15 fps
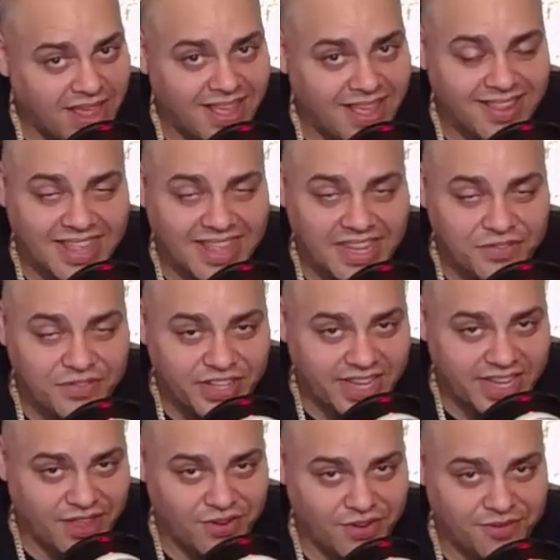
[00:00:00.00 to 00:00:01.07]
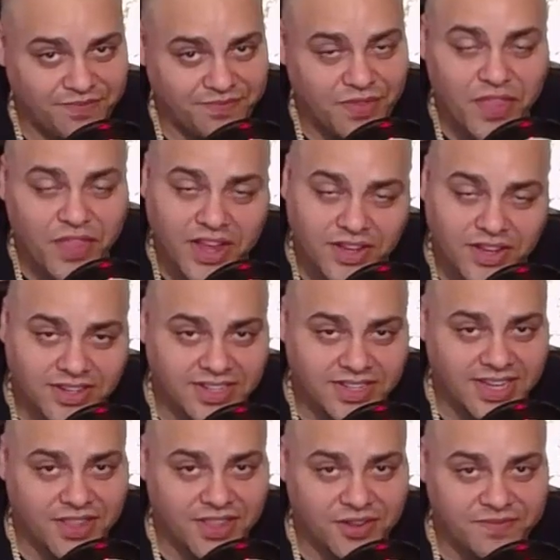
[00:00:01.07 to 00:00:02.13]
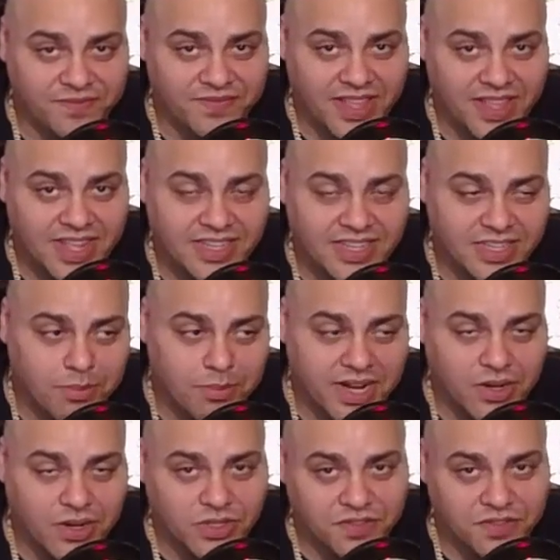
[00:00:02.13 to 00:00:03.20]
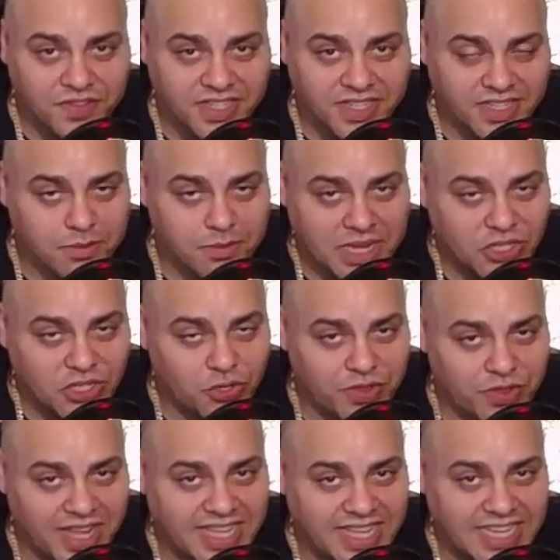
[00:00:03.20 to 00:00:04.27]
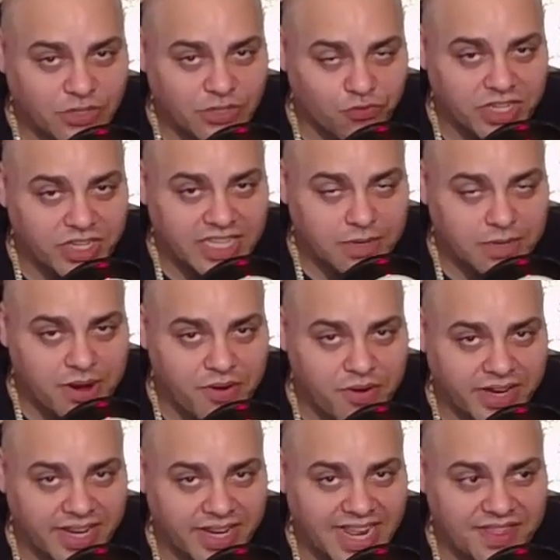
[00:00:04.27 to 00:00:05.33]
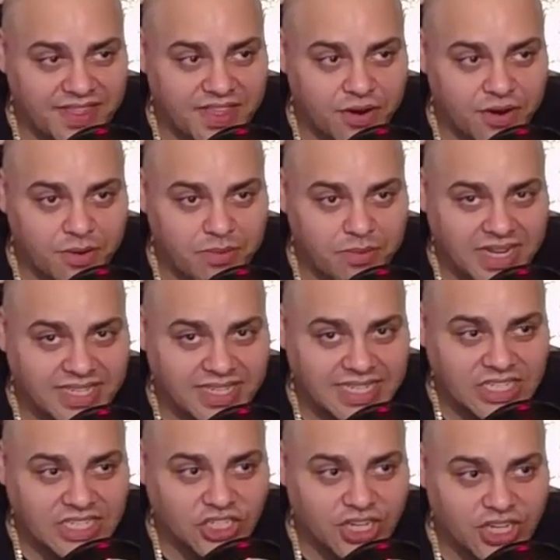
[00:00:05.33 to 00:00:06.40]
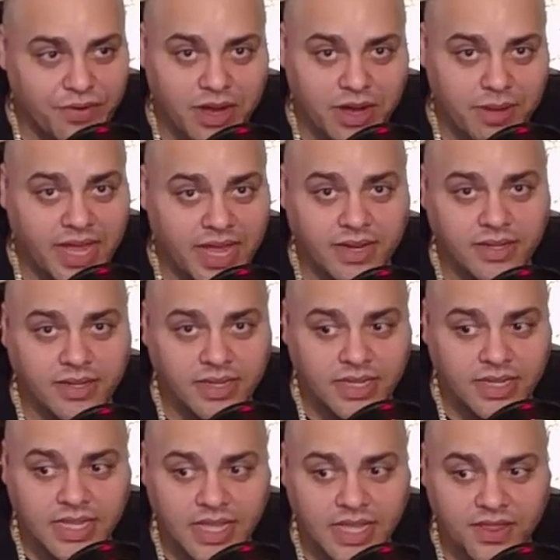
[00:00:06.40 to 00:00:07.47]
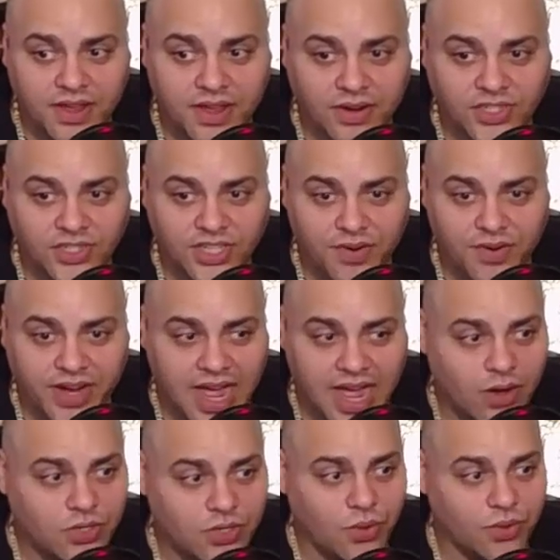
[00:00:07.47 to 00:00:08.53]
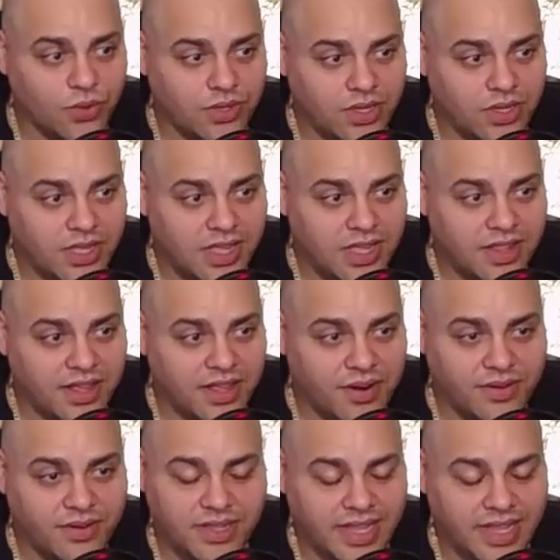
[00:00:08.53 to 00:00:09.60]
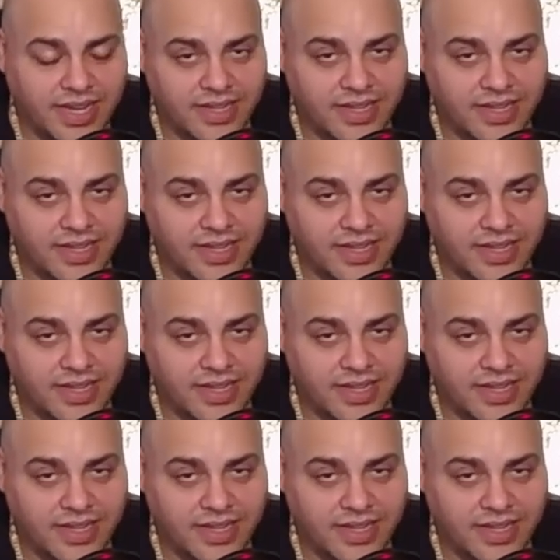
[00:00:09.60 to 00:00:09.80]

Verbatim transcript: They live together, they cook together, somebody goes to visit to make sure that he's really an American, and they're basically sharing a bed. They're sharing a household. They're like,